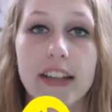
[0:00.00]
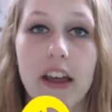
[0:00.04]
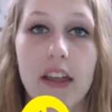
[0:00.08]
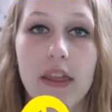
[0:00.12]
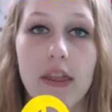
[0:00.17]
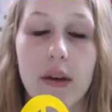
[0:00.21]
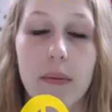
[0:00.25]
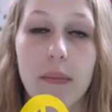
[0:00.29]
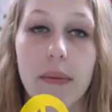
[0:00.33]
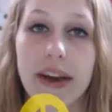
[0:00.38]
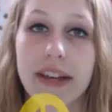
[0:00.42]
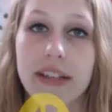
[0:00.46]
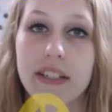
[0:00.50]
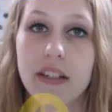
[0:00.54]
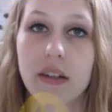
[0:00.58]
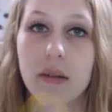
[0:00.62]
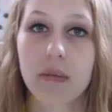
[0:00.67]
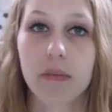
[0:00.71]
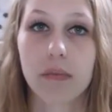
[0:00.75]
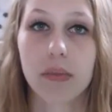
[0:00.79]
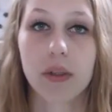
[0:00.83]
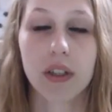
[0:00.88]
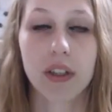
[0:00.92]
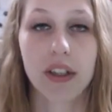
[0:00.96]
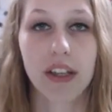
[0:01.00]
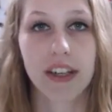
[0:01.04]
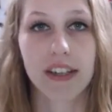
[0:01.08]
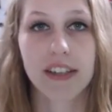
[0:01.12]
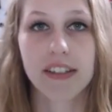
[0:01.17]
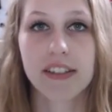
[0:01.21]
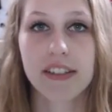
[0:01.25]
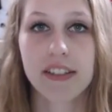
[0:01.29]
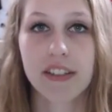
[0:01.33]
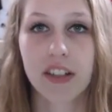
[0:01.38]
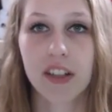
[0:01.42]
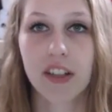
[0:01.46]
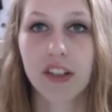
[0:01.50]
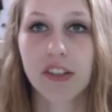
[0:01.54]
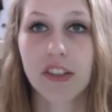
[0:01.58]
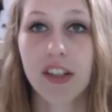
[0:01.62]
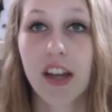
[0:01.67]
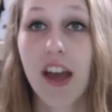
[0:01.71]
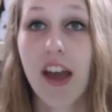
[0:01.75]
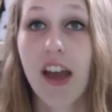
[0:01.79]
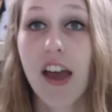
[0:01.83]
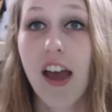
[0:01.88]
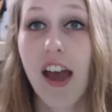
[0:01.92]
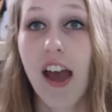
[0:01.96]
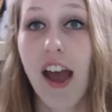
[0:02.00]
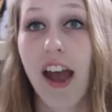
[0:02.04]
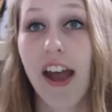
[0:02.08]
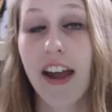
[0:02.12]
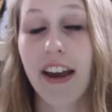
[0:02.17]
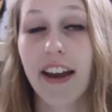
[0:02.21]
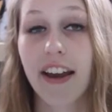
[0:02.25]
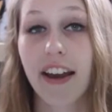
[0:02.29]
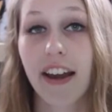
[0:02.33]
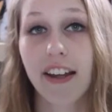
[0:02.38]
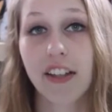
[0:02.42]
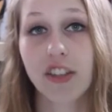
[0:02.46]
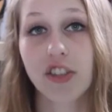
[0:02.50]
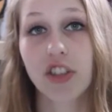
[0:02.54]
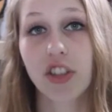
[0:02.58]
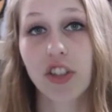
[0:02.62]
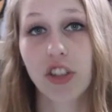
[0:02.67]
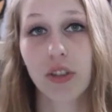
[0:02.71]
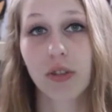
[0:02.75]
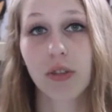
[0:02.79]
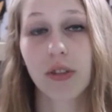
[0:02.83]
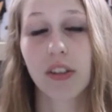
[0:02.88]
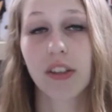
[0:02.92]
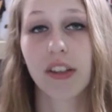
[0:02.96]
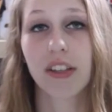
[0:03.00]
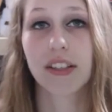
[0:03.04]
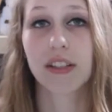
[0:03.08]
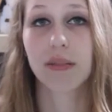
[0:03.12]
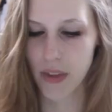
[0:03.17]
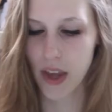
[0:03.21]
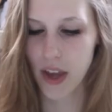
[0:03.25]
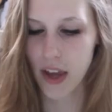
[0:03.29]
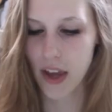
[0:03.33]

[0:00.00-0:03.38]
the best book insult and I actually googled this